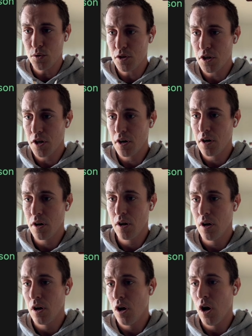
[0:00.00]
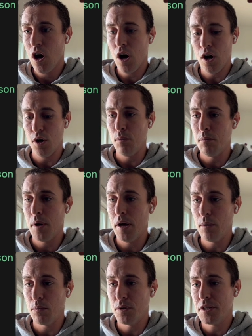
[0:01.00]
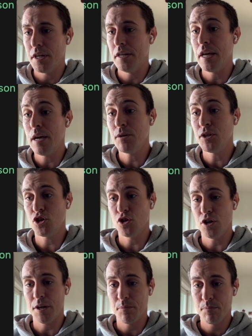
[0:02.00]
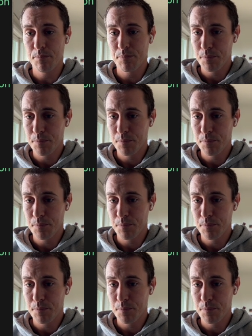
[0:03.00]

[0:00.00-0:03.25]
user, and we'll say name is string.